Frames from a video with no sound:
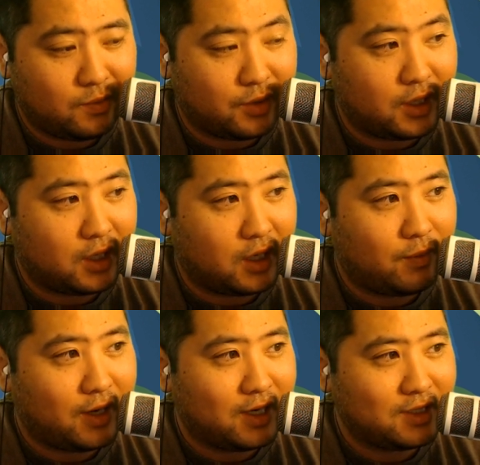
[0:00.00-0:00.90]
But
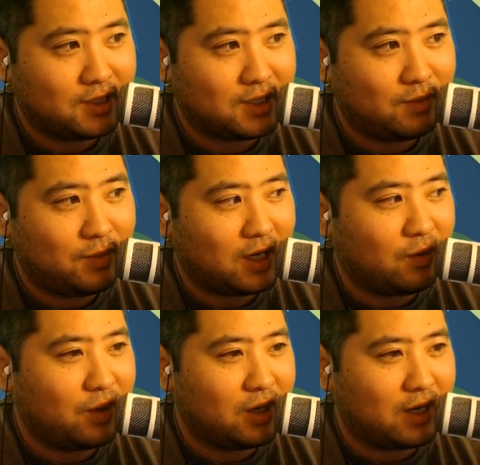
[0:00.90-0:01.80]
I guess it's going to be kind
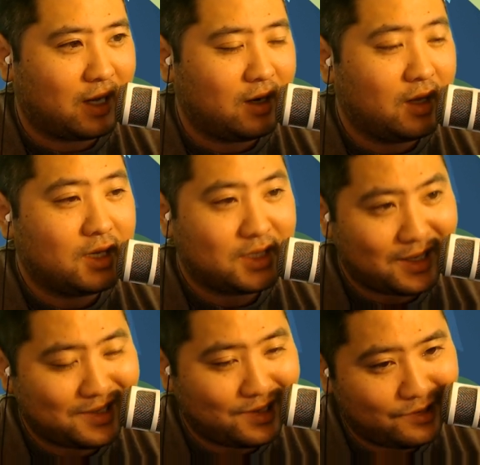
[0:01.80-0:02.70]
of weird that
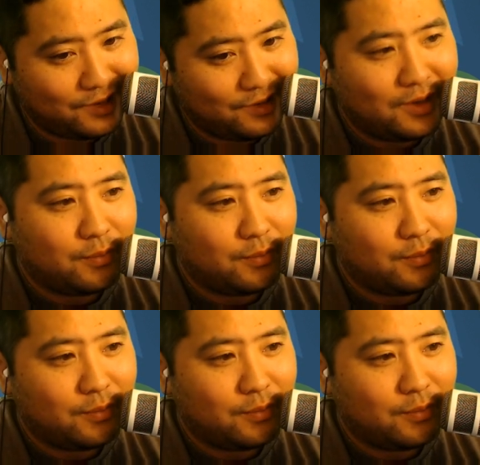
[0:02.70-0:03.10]
technically